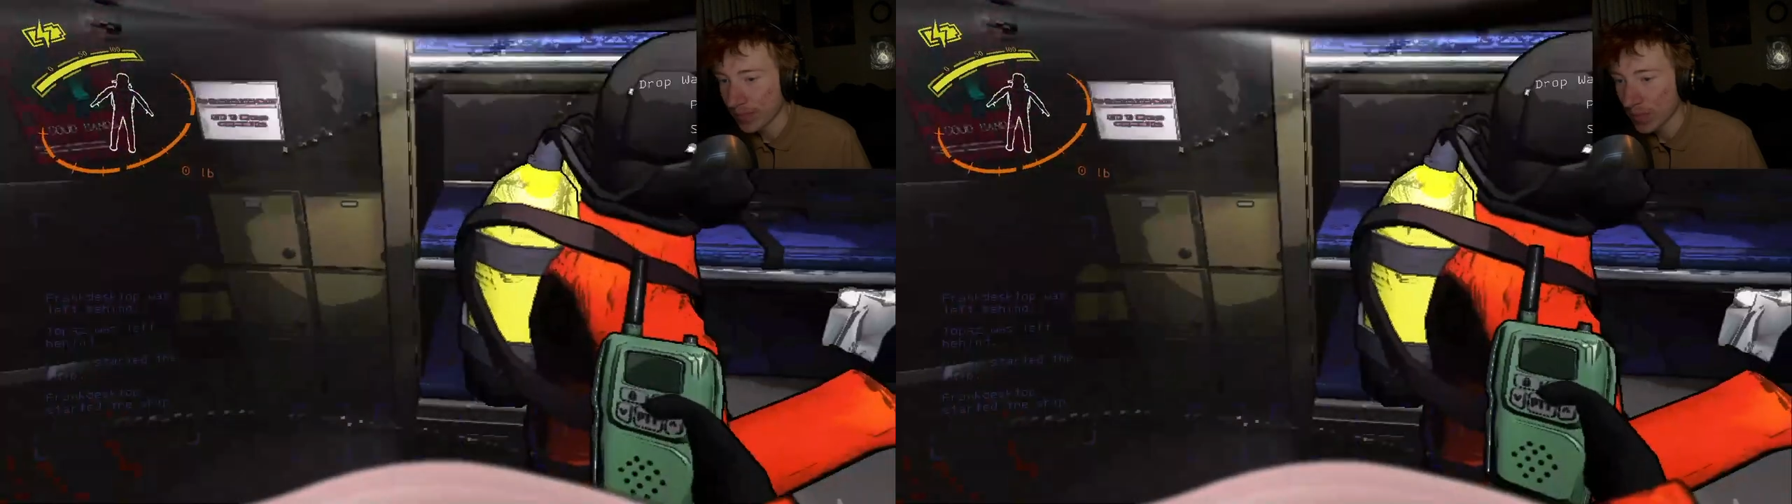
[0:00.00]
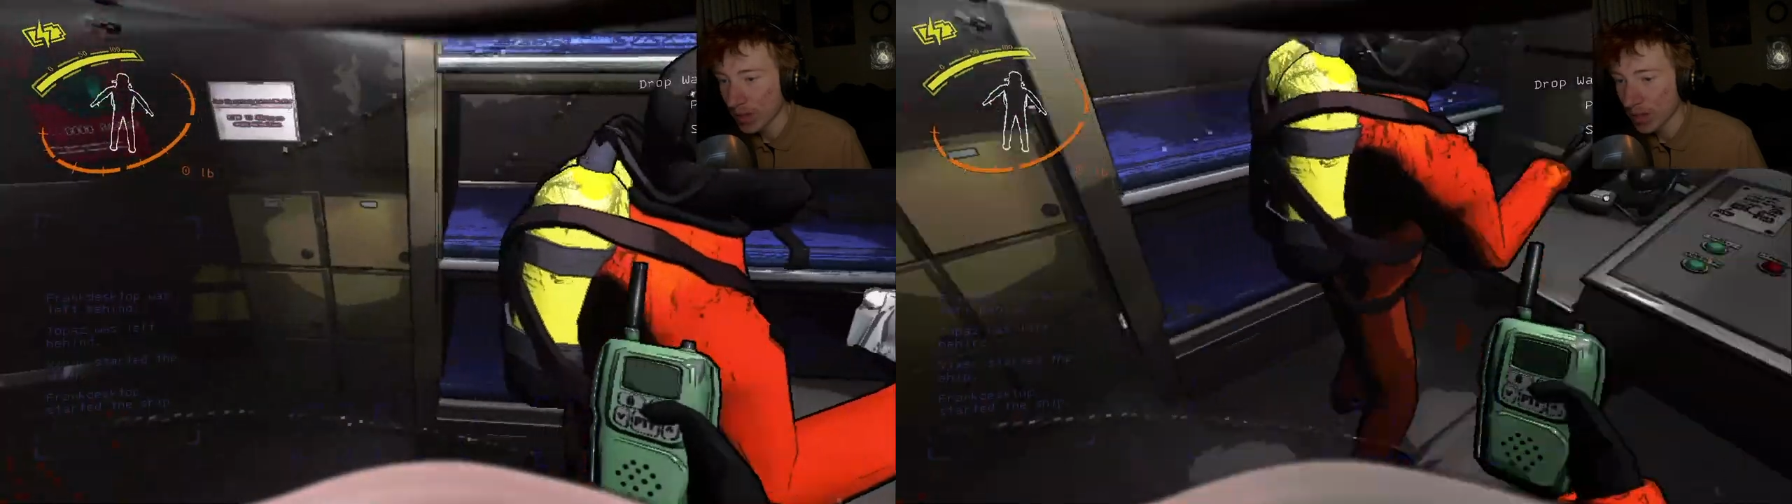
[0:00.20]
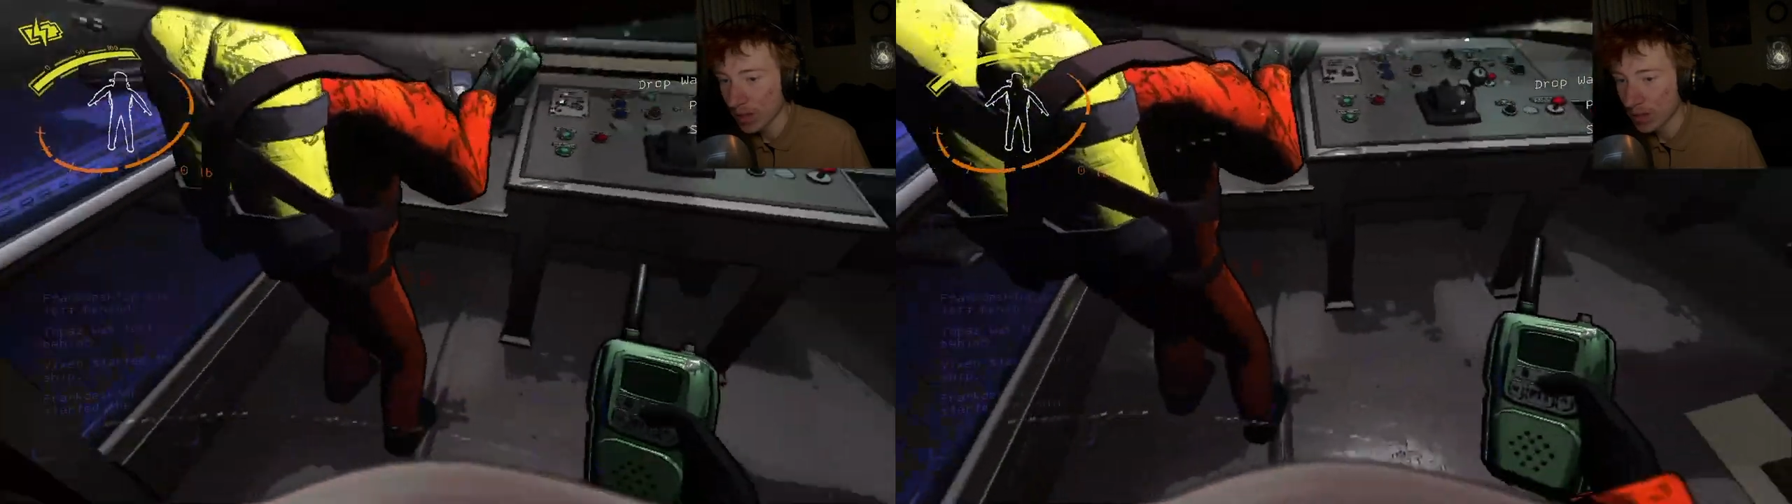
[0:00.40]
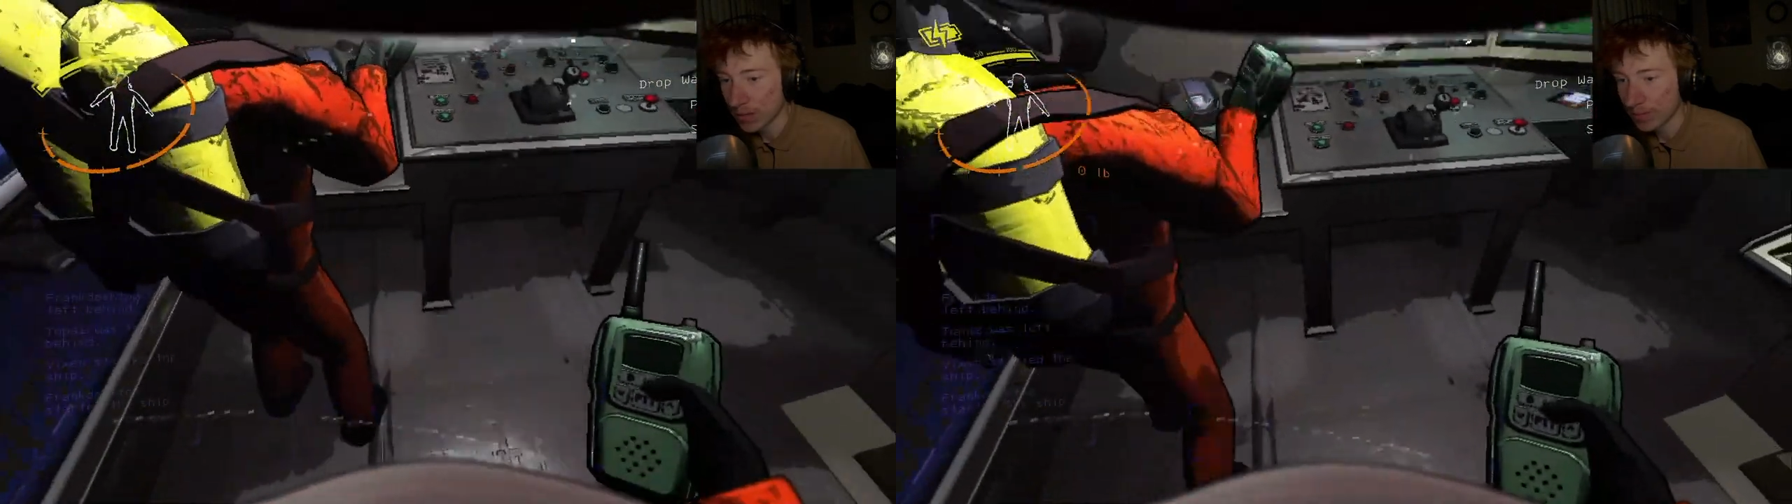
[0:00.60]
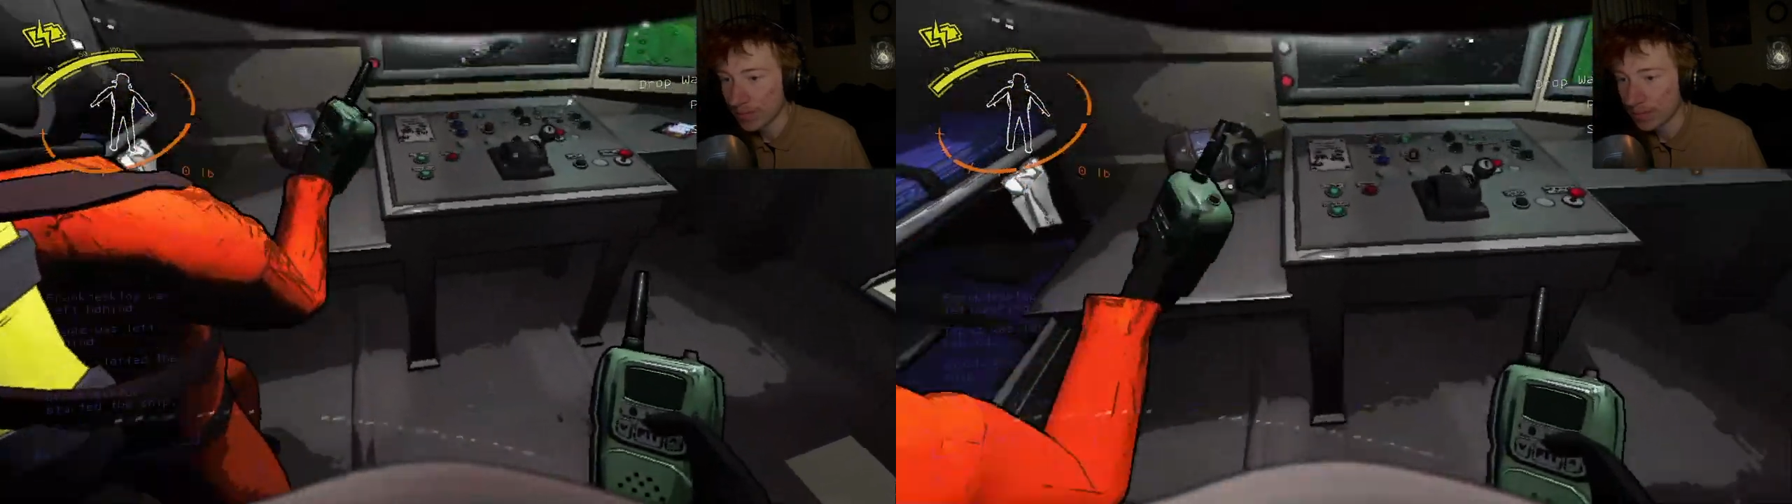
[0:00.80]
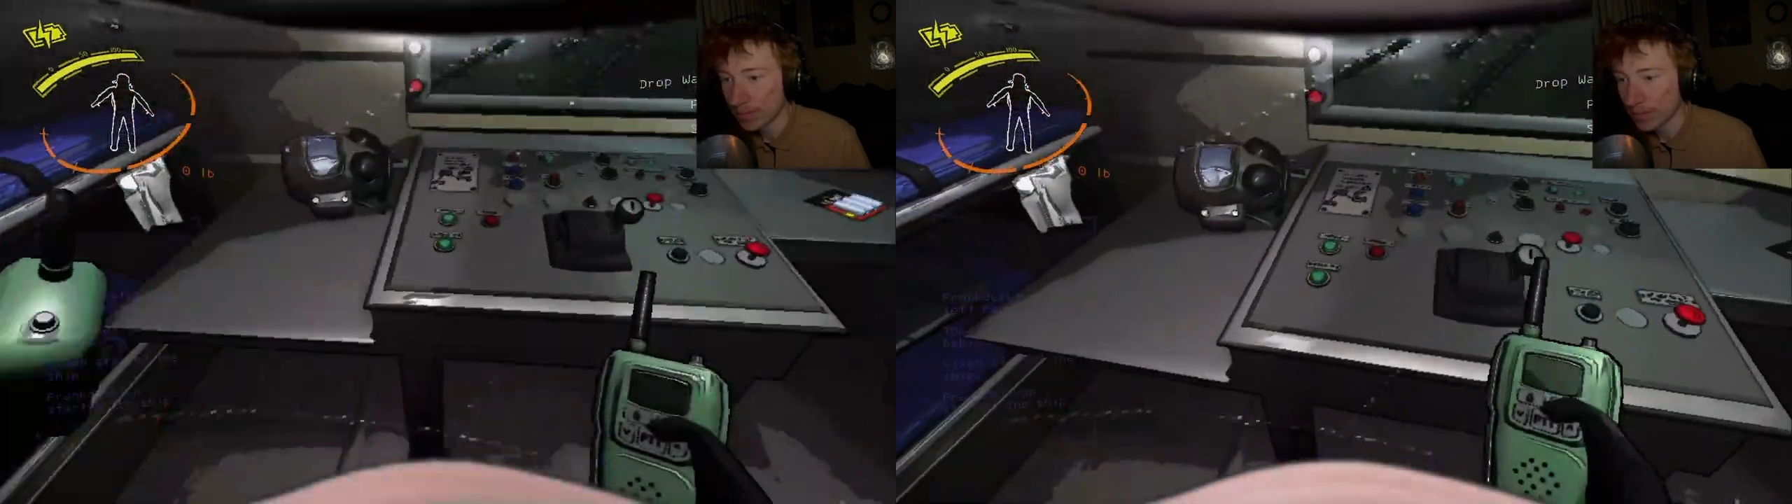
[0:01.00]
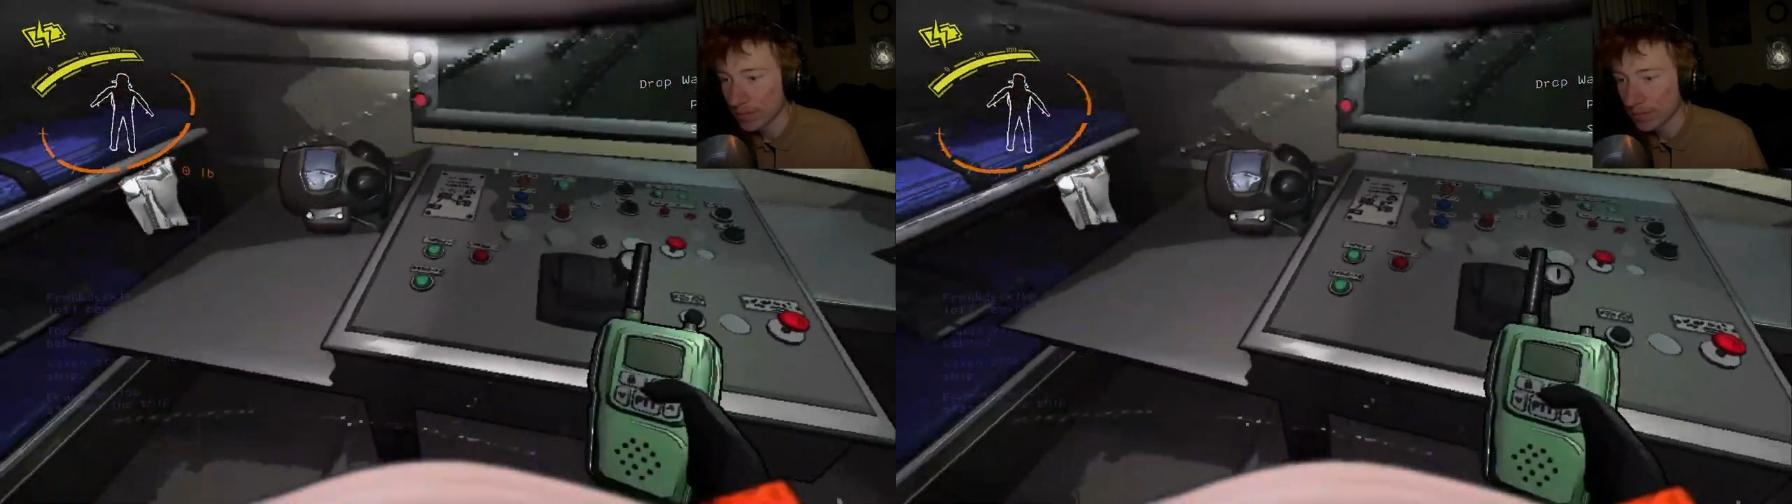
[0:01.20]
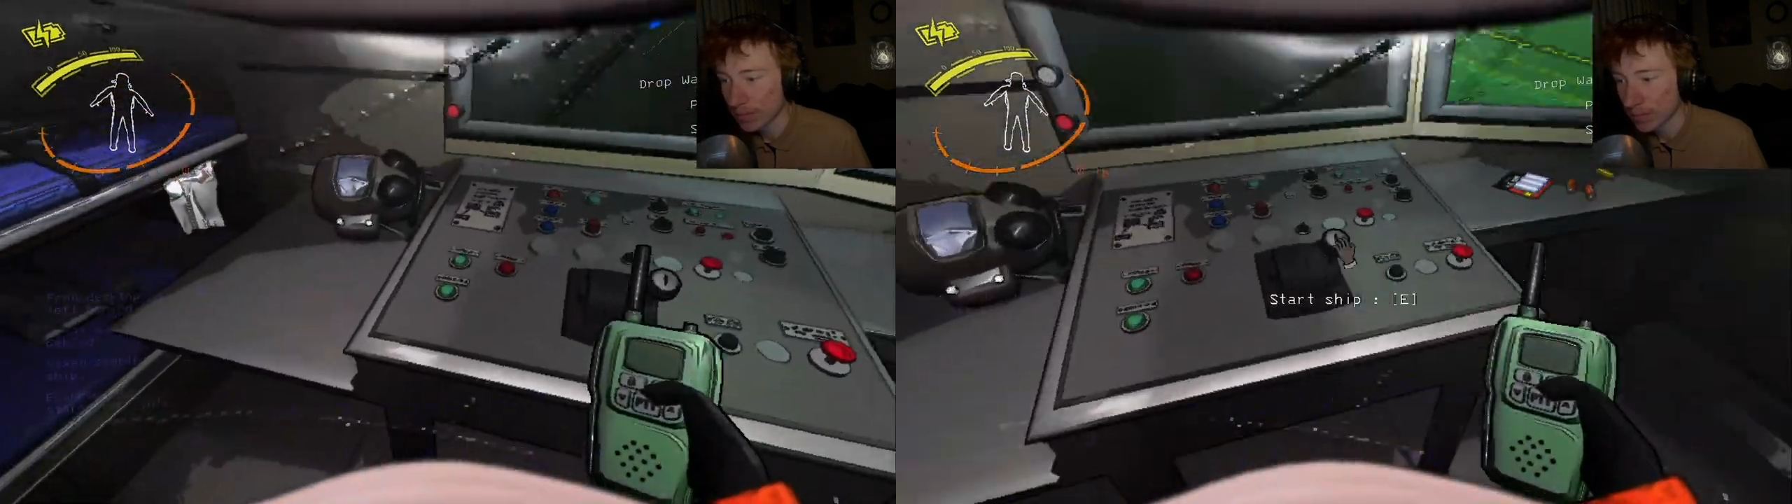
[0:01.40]
that switches between
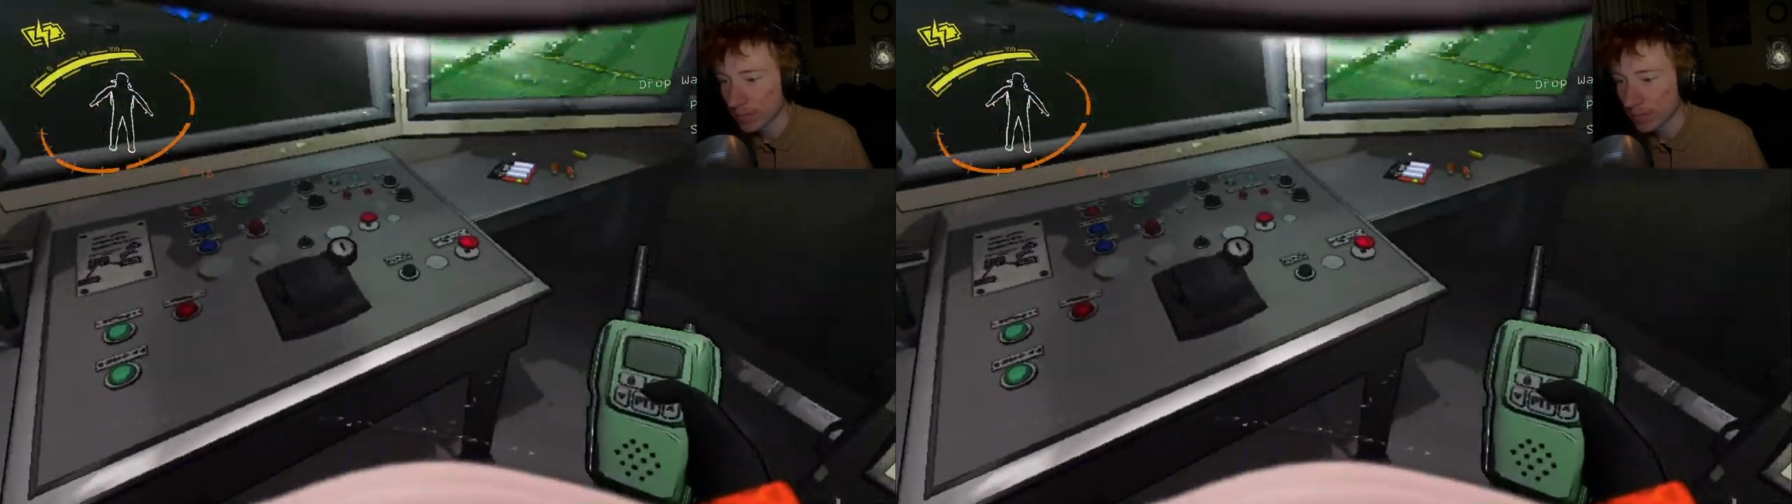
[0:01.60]
us.